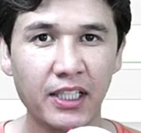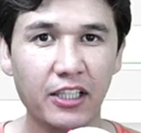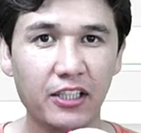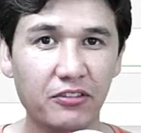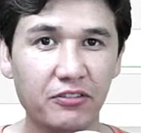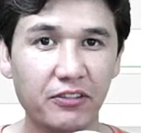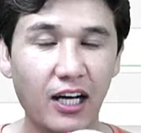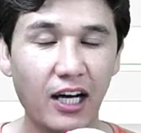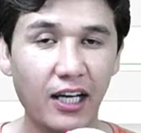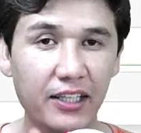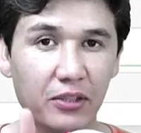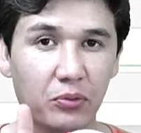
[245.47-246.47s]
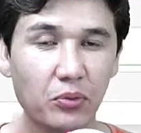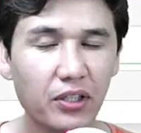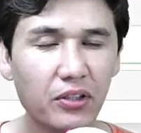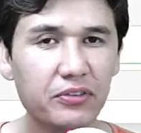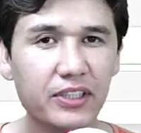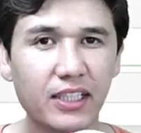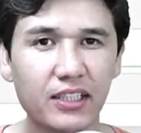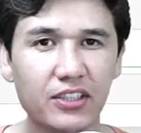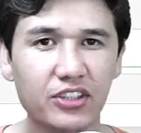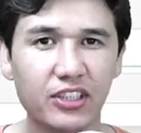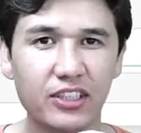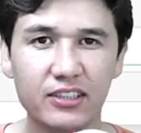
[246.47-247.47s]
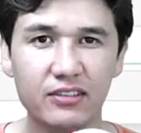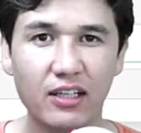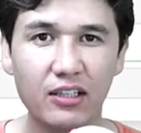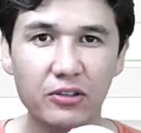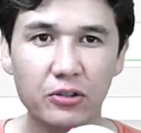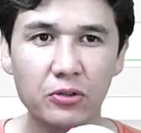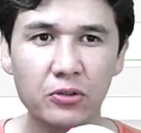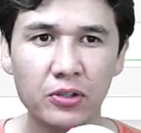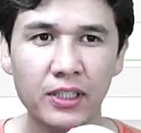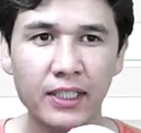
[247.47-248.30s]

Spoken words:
If either one of the condition is not true,